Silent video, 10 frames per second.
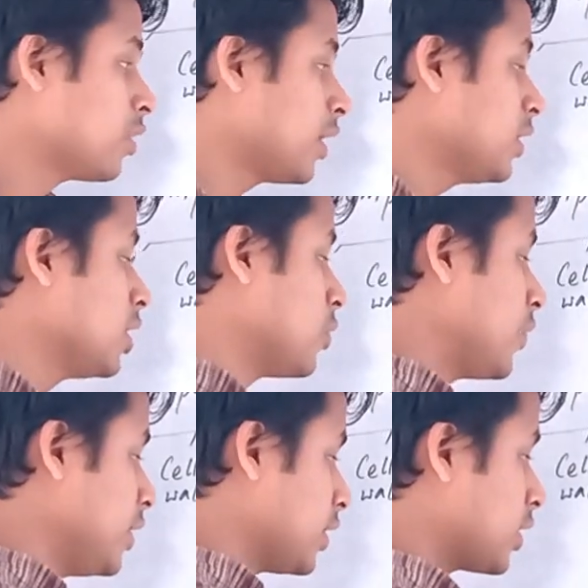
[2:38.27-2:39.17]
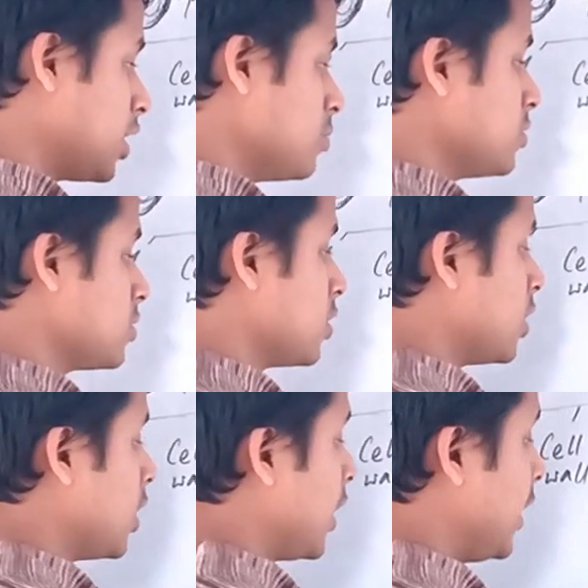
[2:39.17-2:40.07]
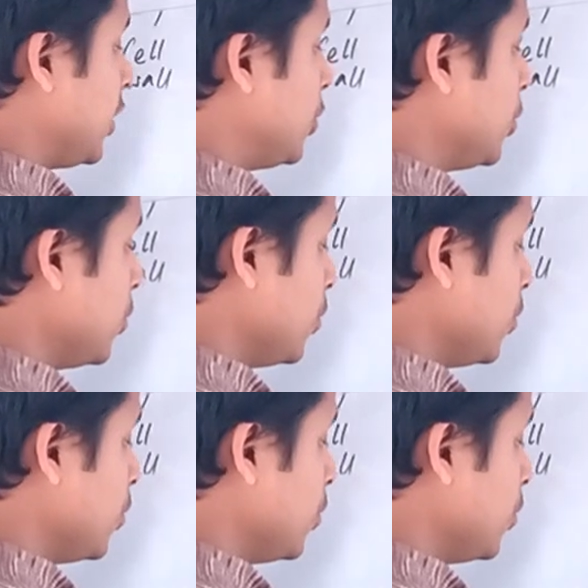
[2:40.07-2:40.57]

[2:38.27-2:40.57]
right? When it comes, it